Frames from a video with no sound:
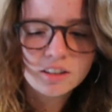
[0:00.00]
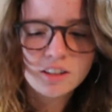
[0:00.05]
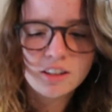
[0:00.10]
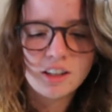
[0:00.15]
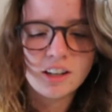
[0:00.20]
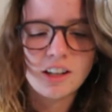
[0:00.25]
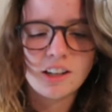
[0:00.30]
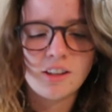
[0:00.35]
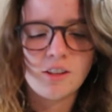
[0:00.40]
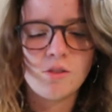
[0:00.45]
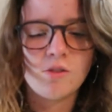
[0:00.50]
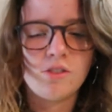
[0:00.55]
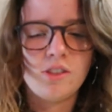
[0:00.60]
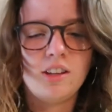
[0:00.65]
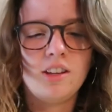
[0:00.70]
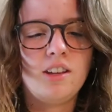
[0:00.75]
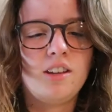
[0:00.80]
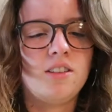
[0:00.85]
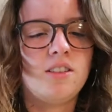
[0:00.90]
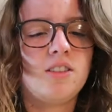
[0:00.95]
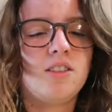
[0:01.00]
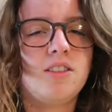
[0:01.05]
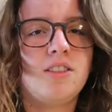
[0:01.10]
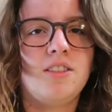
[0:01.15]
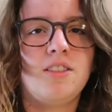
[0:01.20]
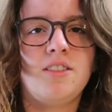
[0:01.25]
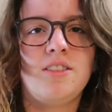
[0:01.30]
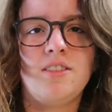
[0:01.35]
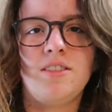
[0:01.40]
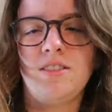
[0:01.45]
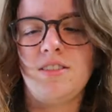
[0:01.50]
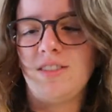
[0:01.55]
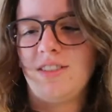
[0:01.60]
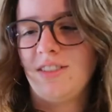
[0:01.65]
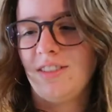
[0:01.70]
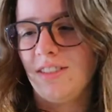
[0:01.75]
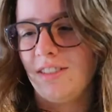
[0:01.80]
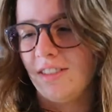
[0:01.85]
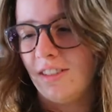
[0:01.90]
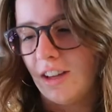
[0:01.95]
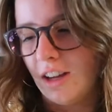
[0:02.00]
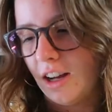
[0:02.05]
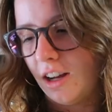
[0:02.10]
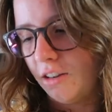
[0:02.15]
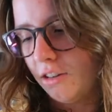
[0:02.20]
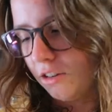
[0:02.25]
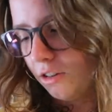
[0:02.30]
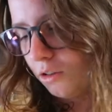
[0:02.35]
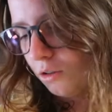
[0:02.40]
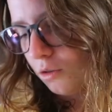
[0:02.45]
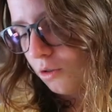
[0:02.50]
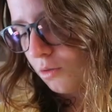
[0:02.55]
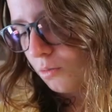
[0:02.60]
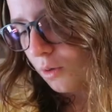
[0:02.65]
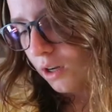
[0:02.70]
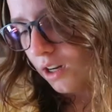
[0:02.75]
Can I use it? I don't know whose